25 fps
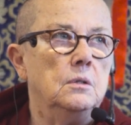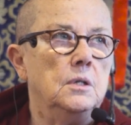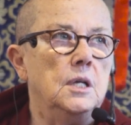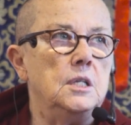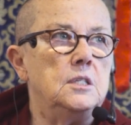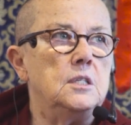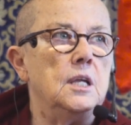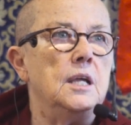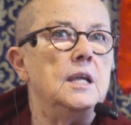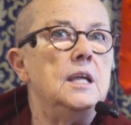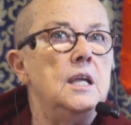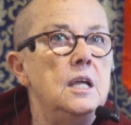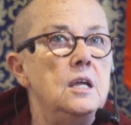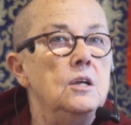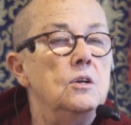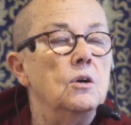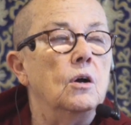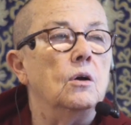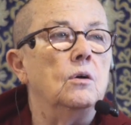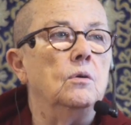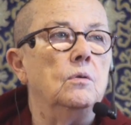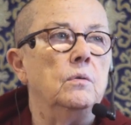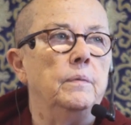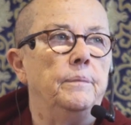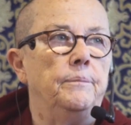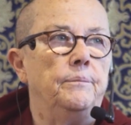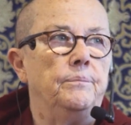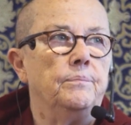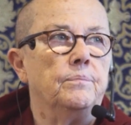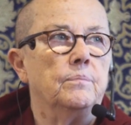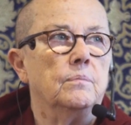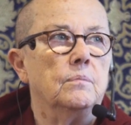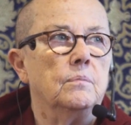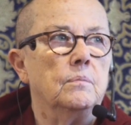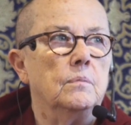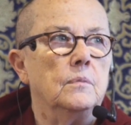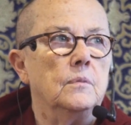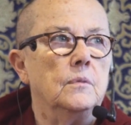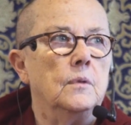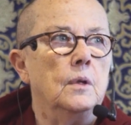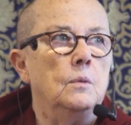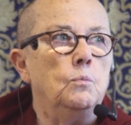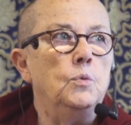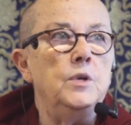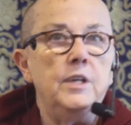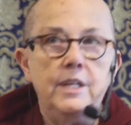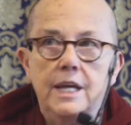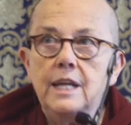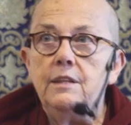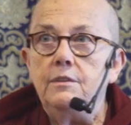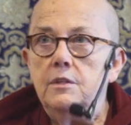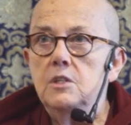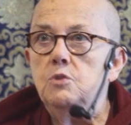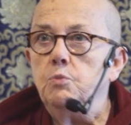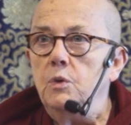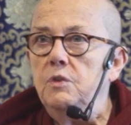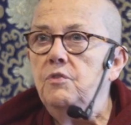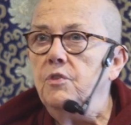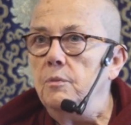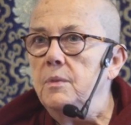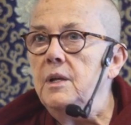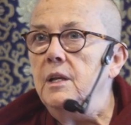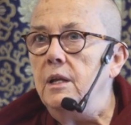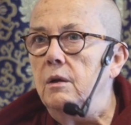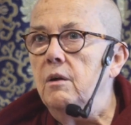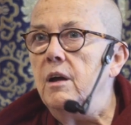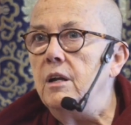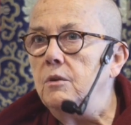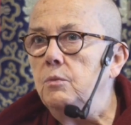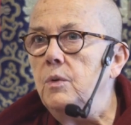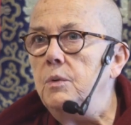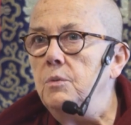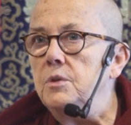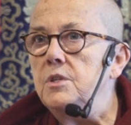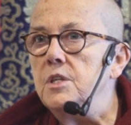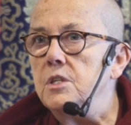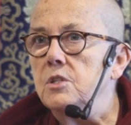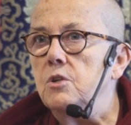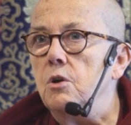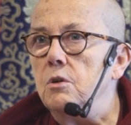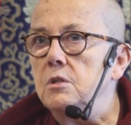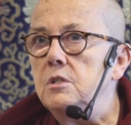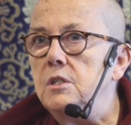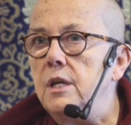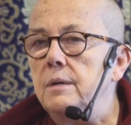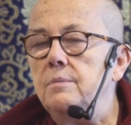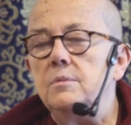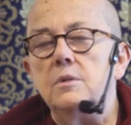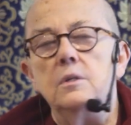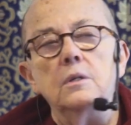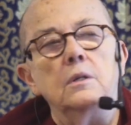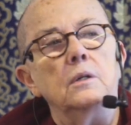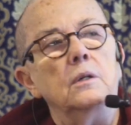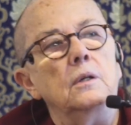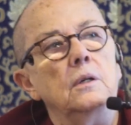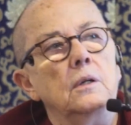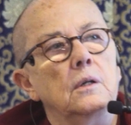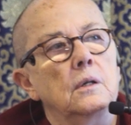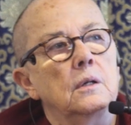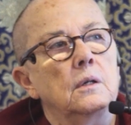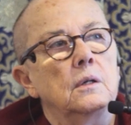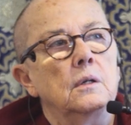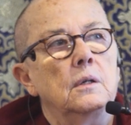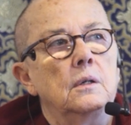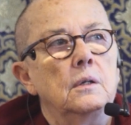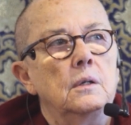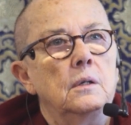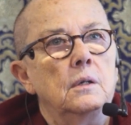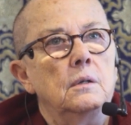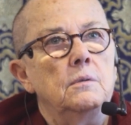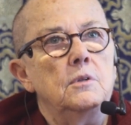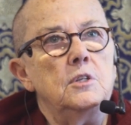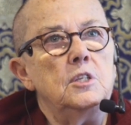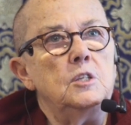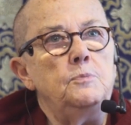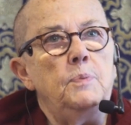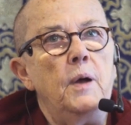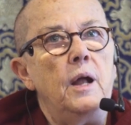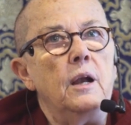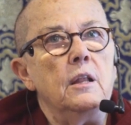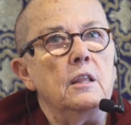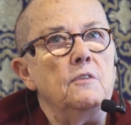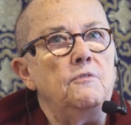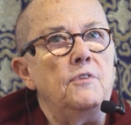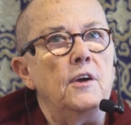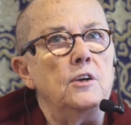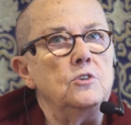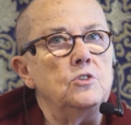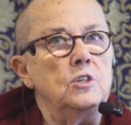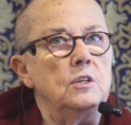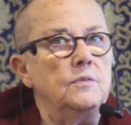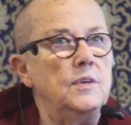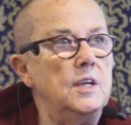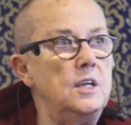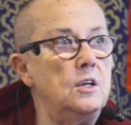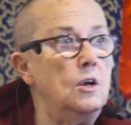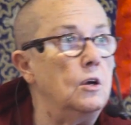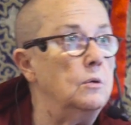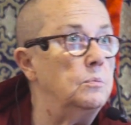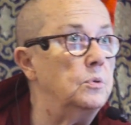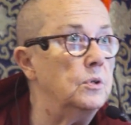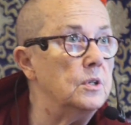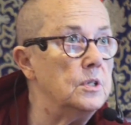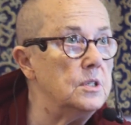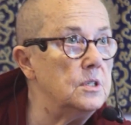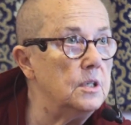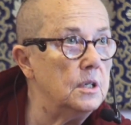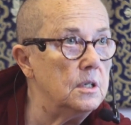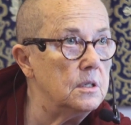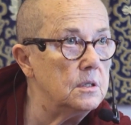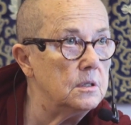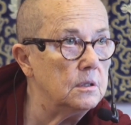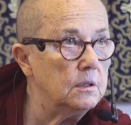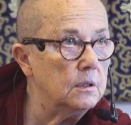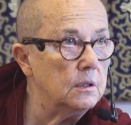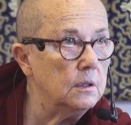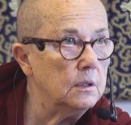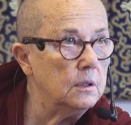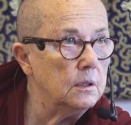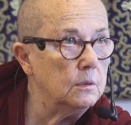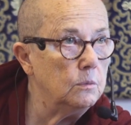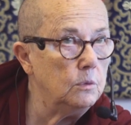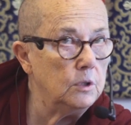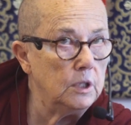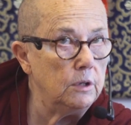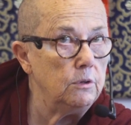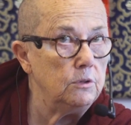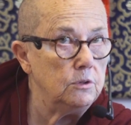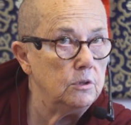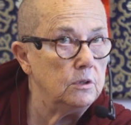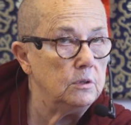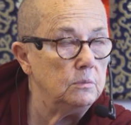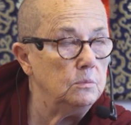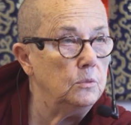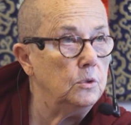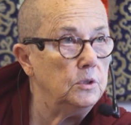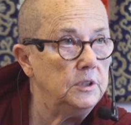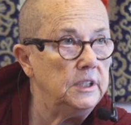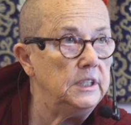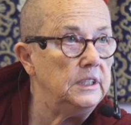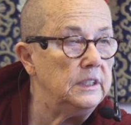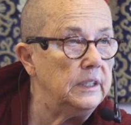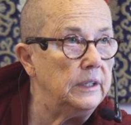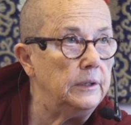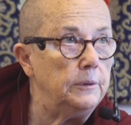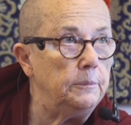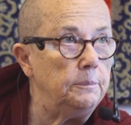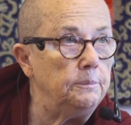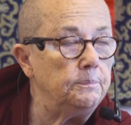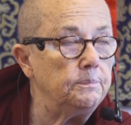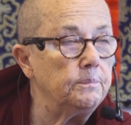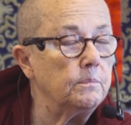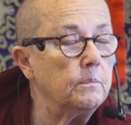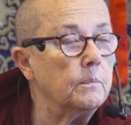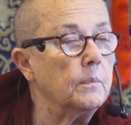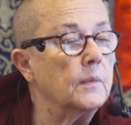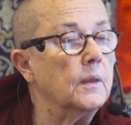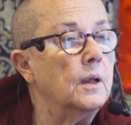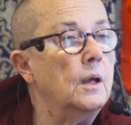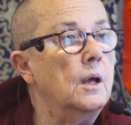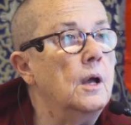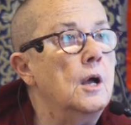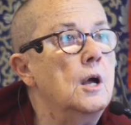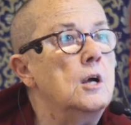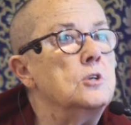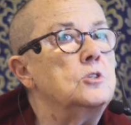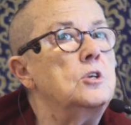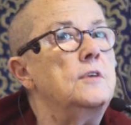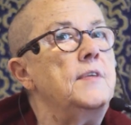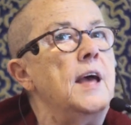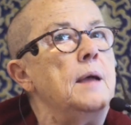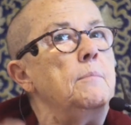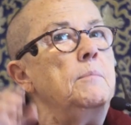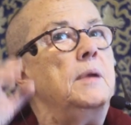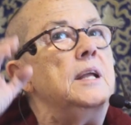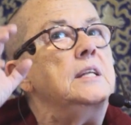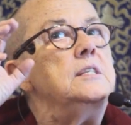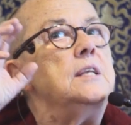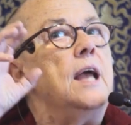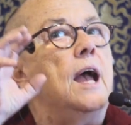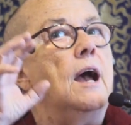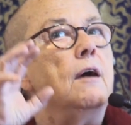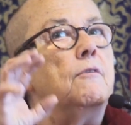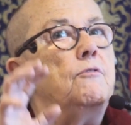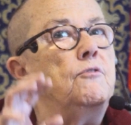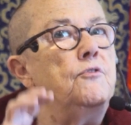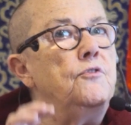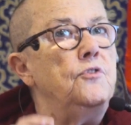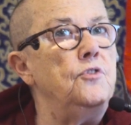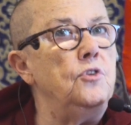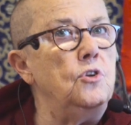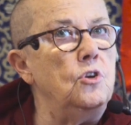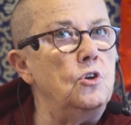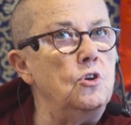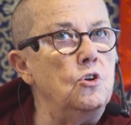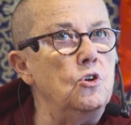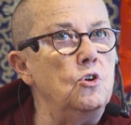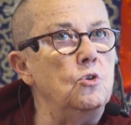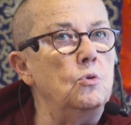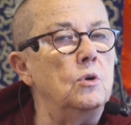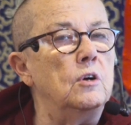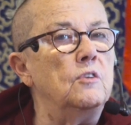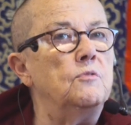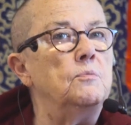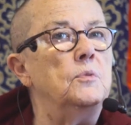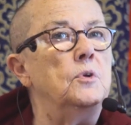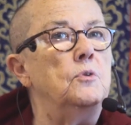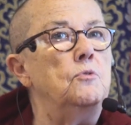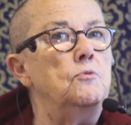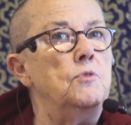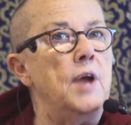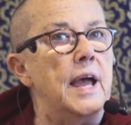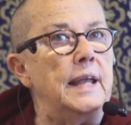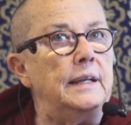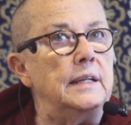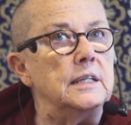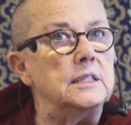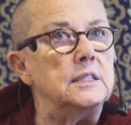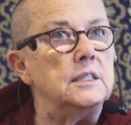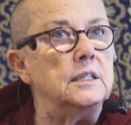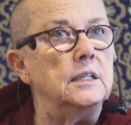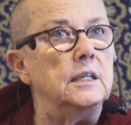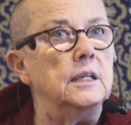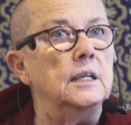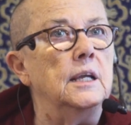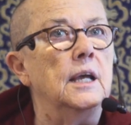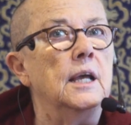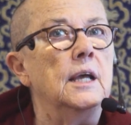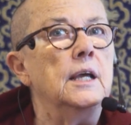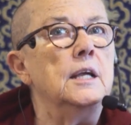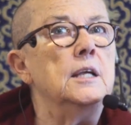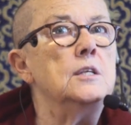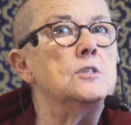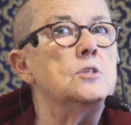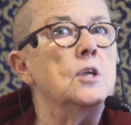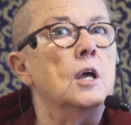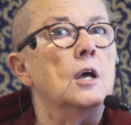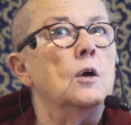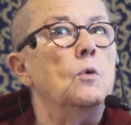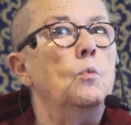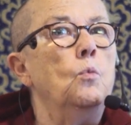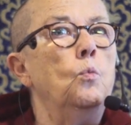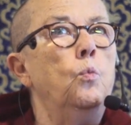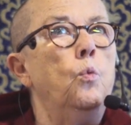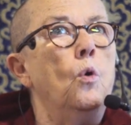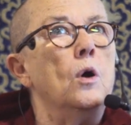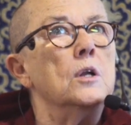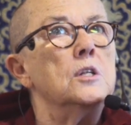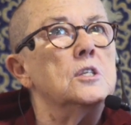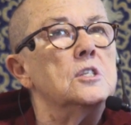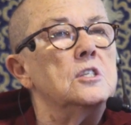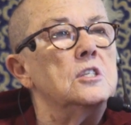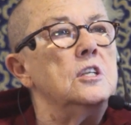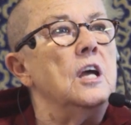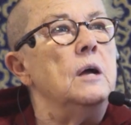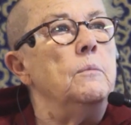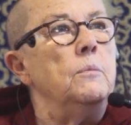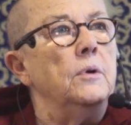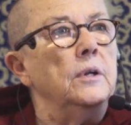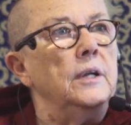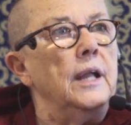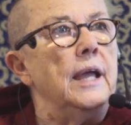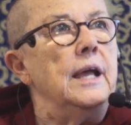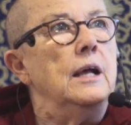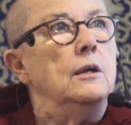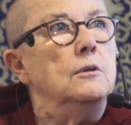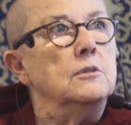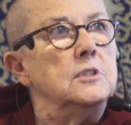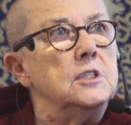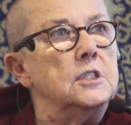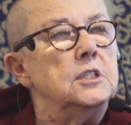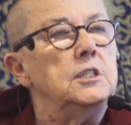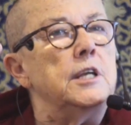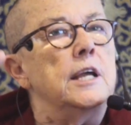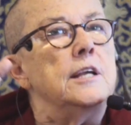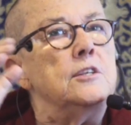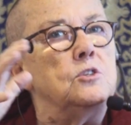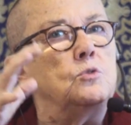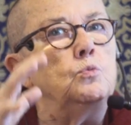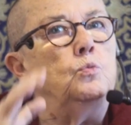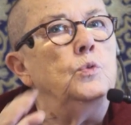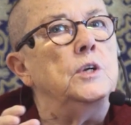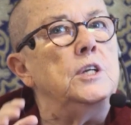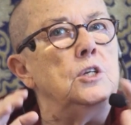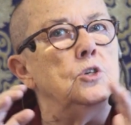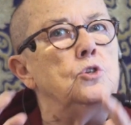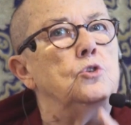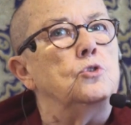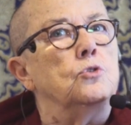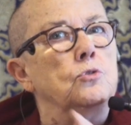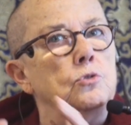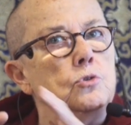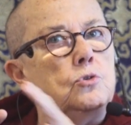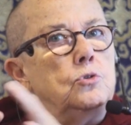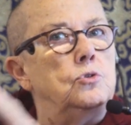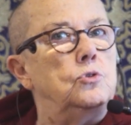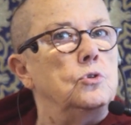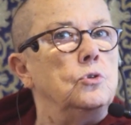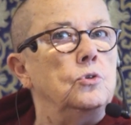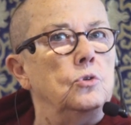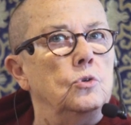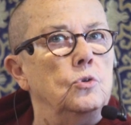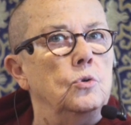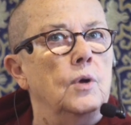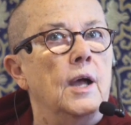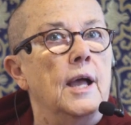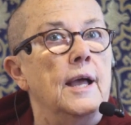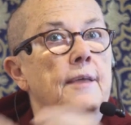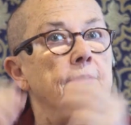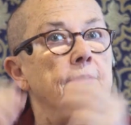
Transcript: It's ego. We get this, we're familiar, aren't we, with this concept? This is part of the function of ego, Buddha says. We'll go into it in more detail. So that means our view of morality is what someone else says we should do.